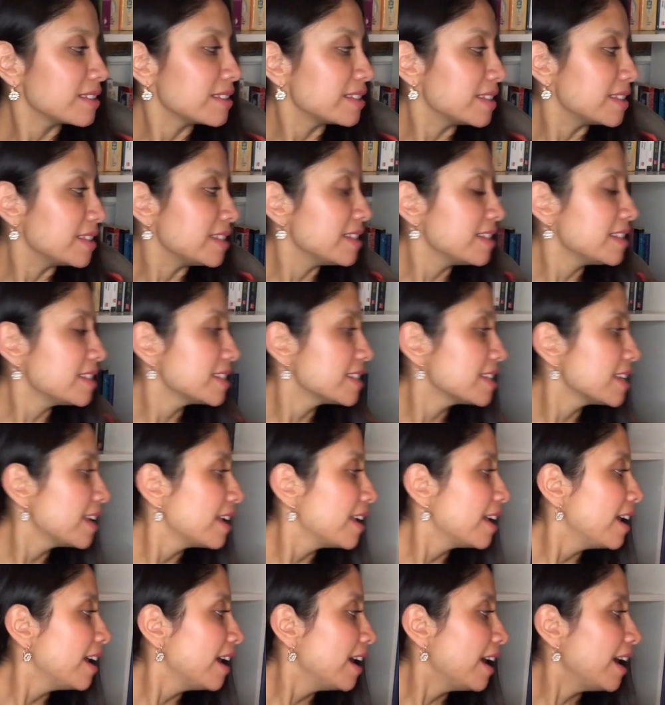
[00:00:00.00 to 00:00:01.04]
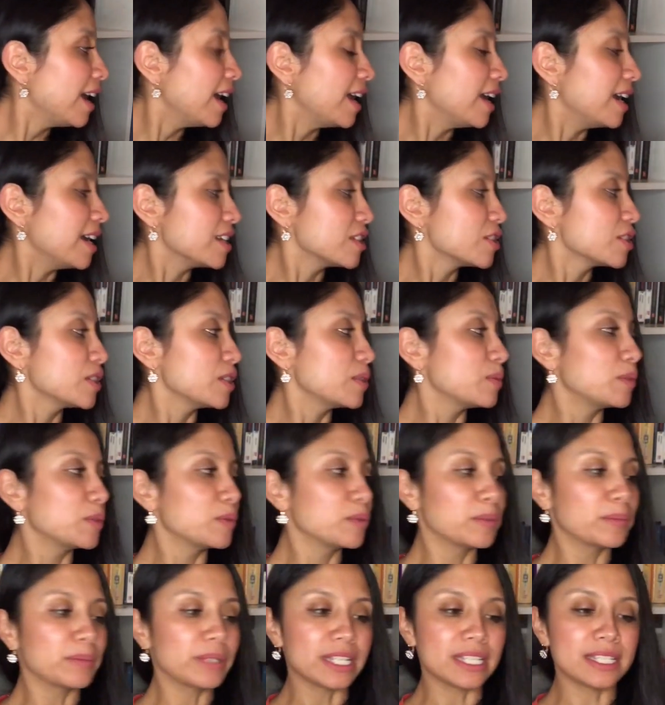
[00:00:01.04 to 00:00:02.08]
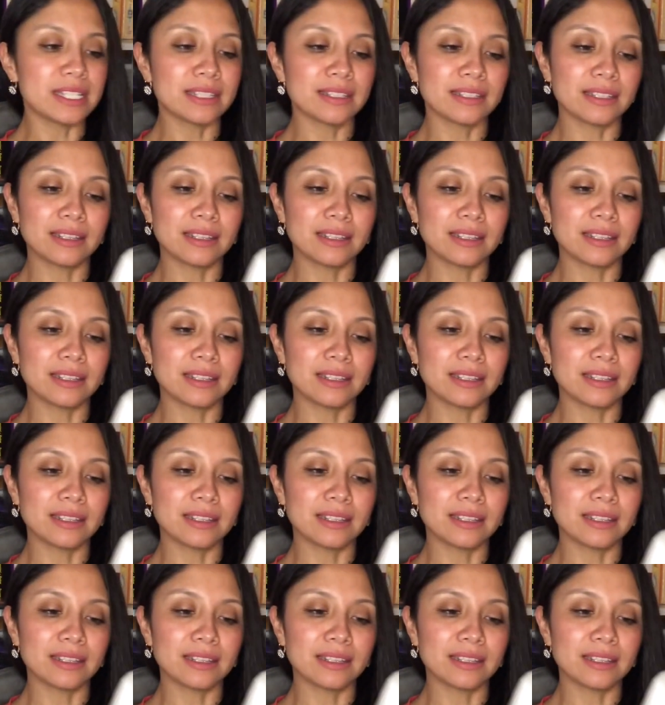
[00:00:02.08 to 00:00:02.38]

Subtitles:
These I actually will be placing the